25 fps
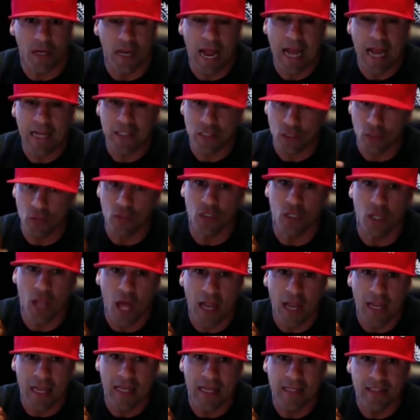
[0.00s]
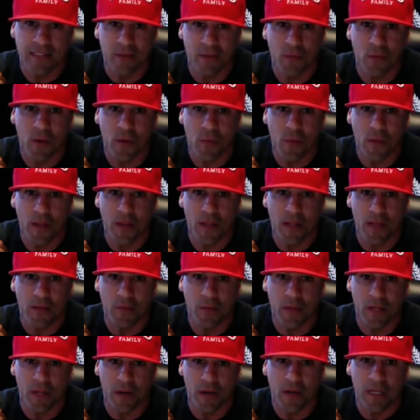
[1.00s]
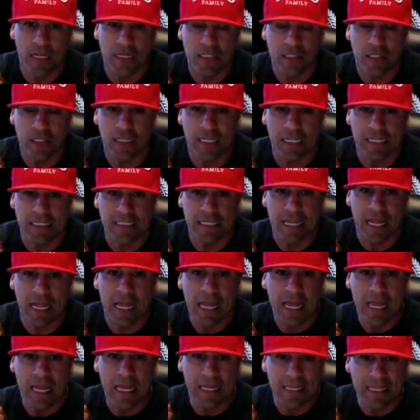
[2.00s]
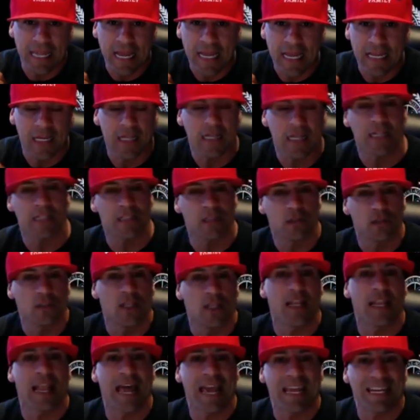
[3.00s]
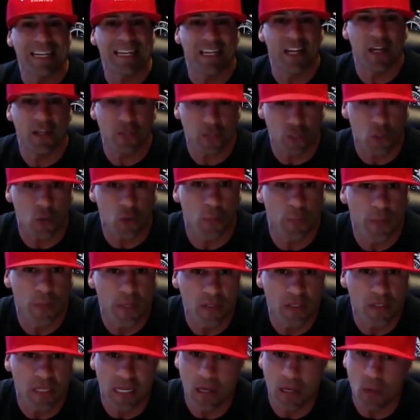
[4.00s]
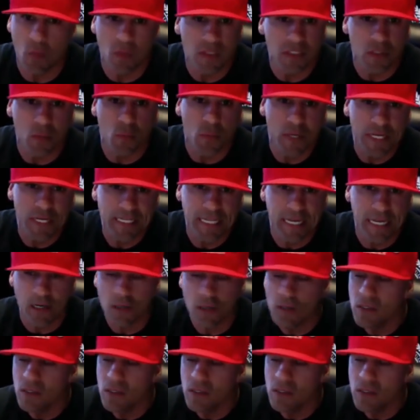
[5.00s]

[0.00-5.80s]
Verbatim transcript: Actually, it was a lot less than what we, we initially intended because it was a light industrial building. It wasn't retail.